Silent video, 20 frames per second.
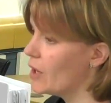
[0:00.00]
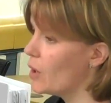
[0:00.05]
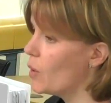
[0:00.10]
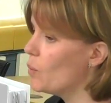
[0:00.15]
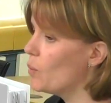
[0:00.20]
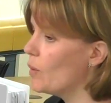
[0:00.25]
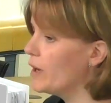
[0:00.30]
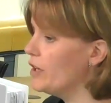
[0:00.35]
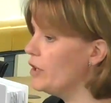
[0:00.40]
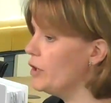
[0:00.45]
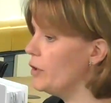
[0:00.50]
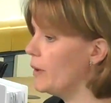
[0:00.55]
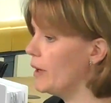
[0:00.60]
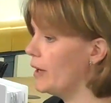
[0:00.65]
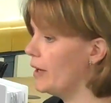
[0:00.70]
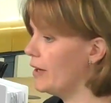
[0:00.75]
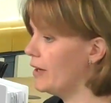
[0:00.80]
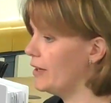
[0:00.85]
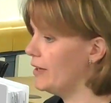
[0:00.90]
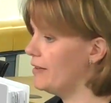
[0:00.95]
And when you
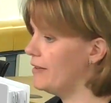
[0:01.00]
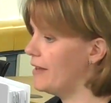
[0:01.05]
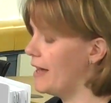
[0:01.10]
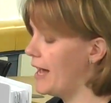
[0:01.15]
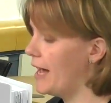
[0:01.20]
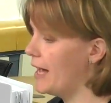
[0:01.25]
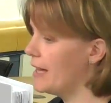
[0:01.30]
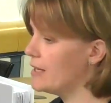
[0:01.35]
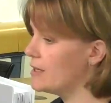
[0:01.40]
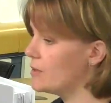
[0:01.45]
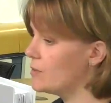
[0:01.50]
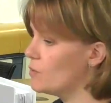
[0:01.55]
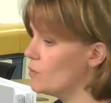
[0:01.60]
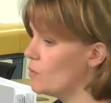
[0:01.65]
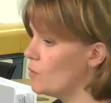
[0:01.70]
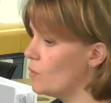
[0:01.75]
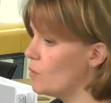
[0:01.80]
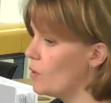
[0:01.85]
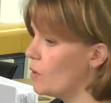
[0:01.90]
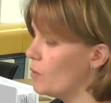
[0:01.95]
heard that,
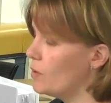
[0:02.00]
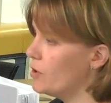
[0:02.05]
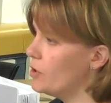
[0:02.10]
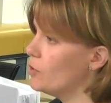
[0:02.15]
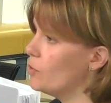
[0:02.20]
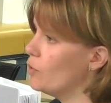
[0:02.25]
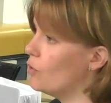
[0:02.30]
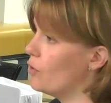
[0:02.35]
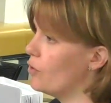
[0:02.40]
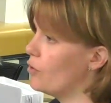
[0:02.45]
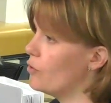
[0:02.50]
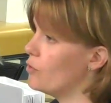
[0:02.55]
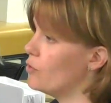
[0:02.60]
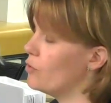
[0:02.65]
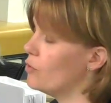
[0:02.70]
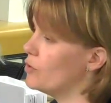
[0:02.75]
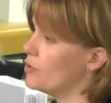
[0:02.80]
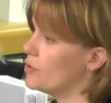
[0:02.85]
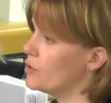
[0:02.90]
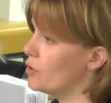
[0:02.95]
what were your
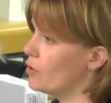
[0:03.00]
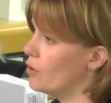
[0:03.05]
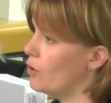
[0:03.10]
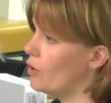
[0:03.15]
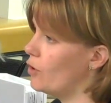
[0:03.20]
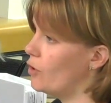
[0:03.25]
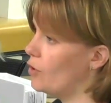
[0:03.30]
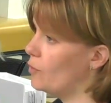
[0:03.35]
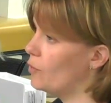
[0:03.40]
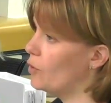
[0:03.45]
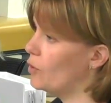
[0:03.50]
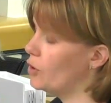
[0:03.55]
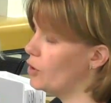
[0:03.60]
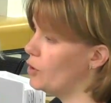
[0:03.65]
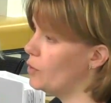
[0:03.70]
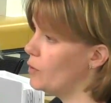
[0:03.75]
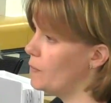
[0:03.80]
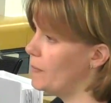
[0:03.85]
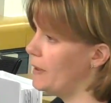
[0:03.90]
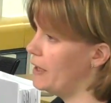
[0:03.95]
thoughts on what
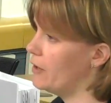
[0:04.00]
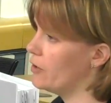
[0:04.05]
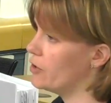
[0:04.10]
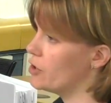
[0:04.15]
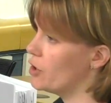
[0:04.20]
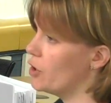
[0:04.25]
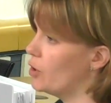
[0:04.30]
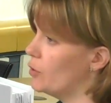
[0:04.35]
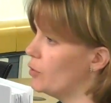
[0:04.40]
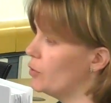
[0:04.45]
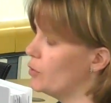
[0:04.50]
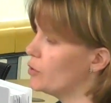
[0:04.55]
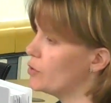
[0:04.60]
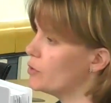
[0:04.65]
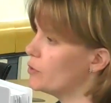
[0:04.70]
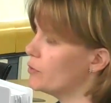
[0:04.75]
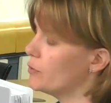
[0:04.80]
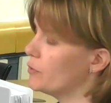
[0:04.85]
you were being told?